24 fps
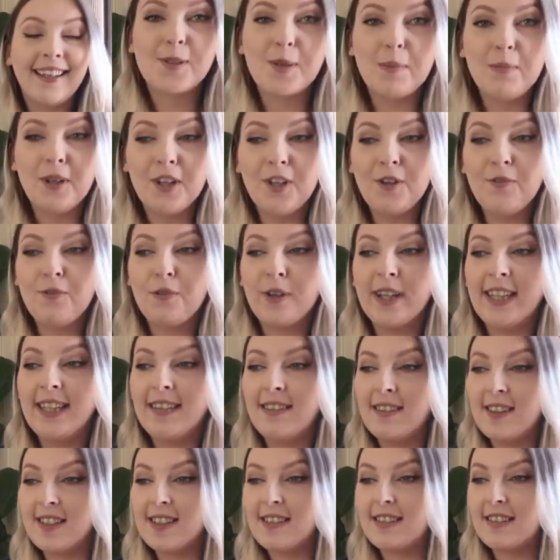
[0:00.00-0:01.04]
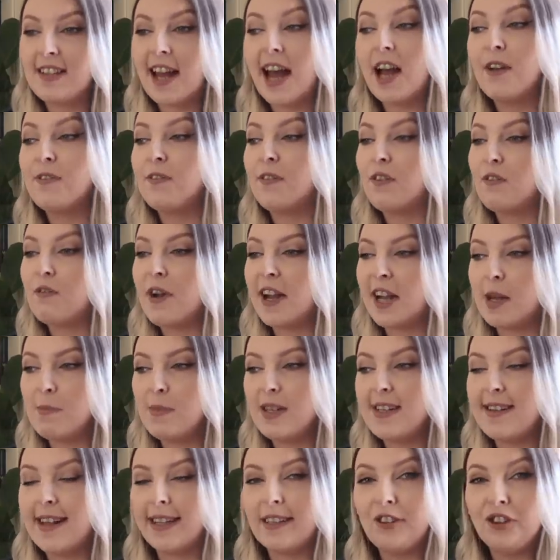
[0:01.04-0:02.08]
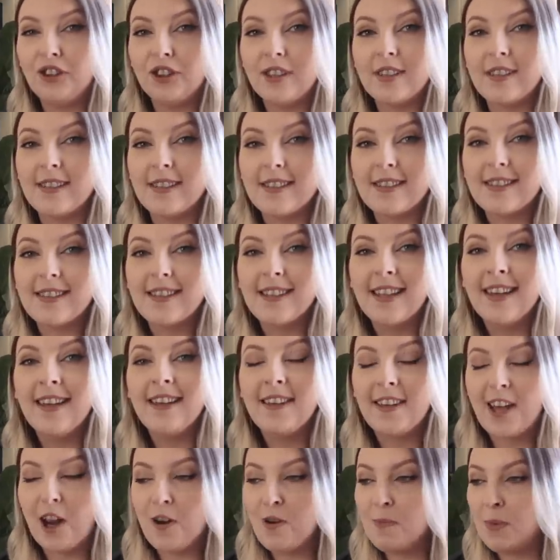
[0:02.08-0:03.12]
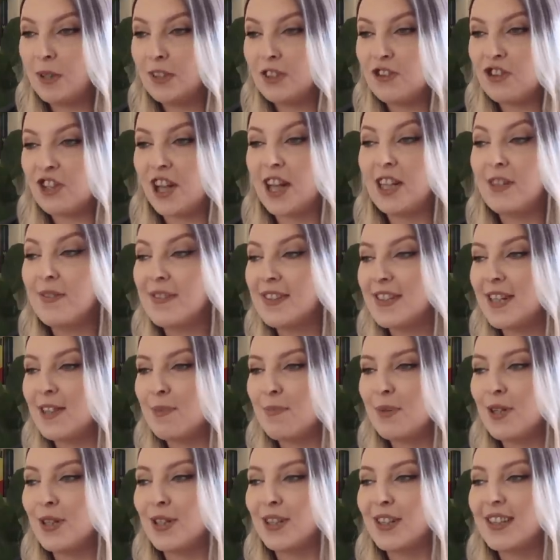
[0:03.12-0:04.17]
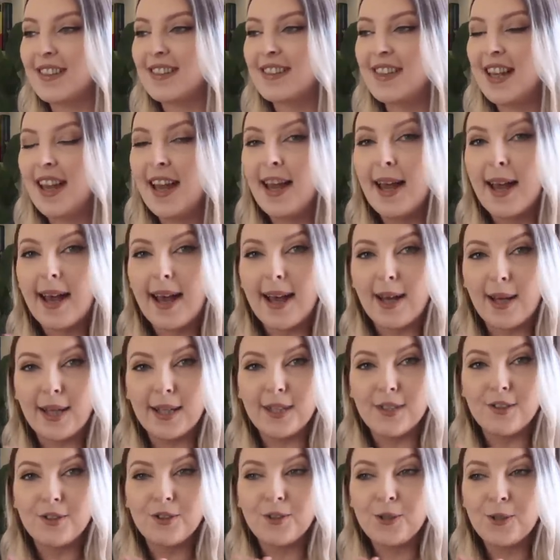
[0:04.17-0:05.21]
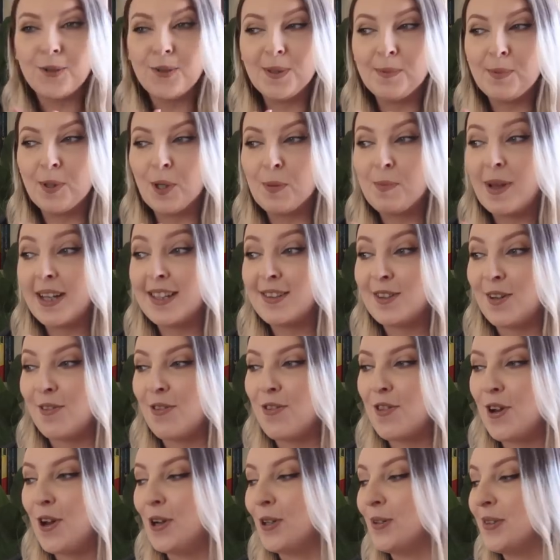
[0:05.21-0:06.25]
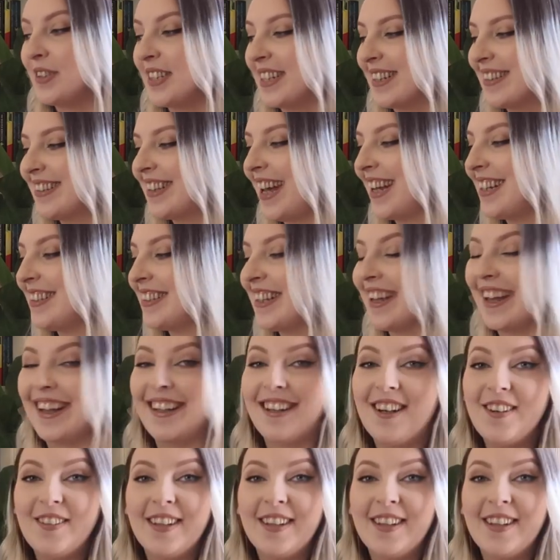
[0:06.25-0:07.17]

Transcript: So I'm gonna read the staff recommendations that are upon the shelves near the books and choose a book based on those. Exciting.